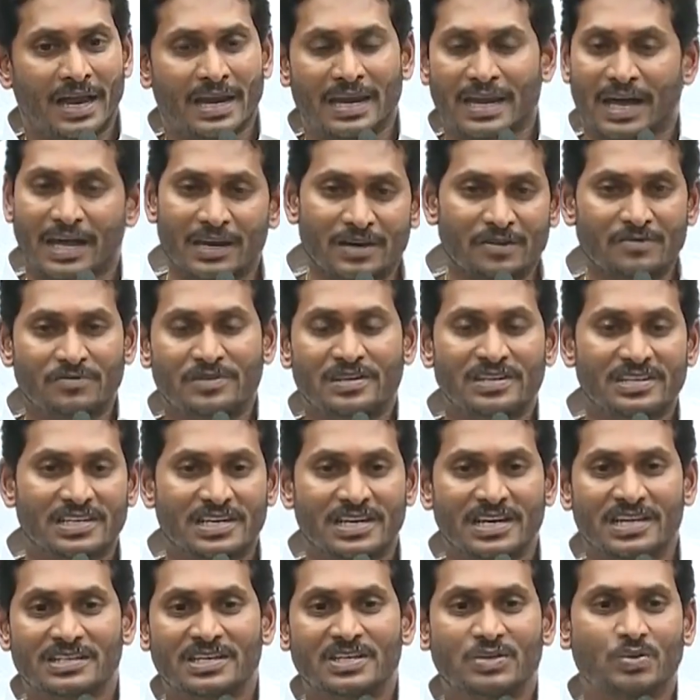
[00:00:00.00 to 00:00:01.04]
none of these
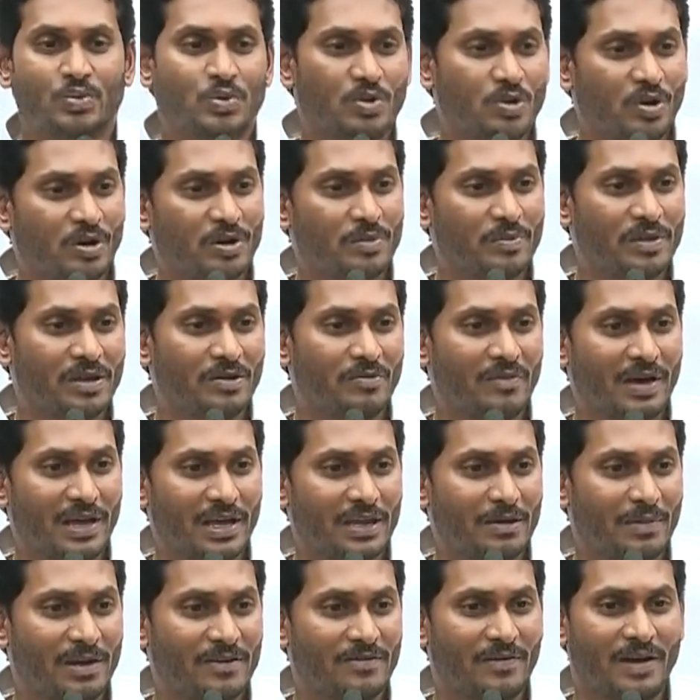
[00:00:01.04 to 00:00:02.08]
cases were on me
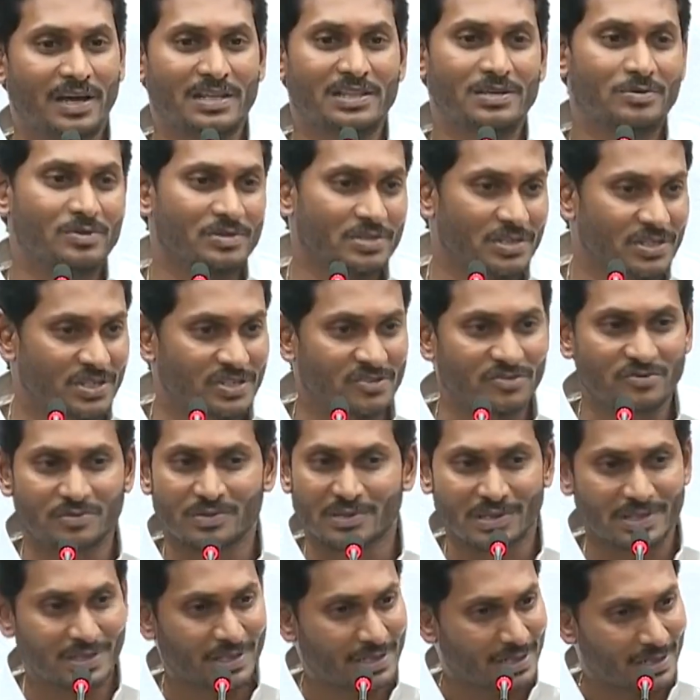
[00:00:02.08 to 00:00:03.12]
while my father was the Chief
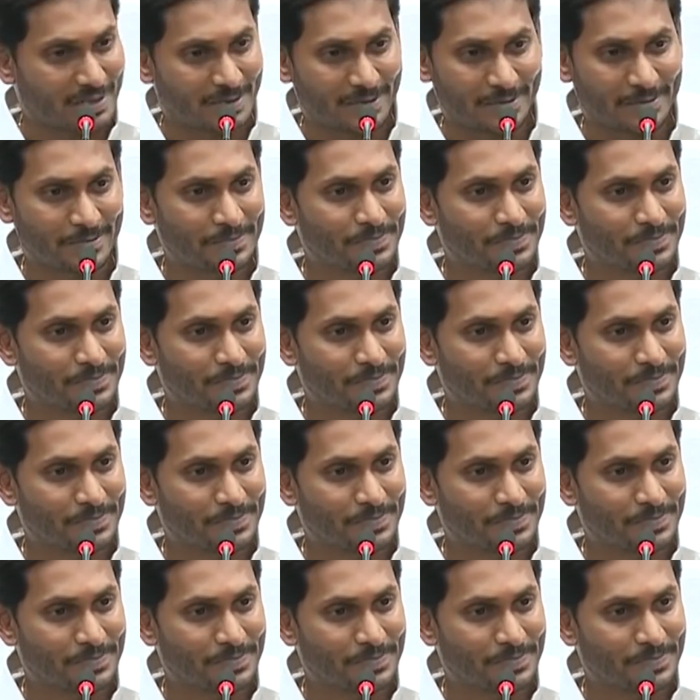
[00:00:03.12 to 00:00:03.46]
Minister.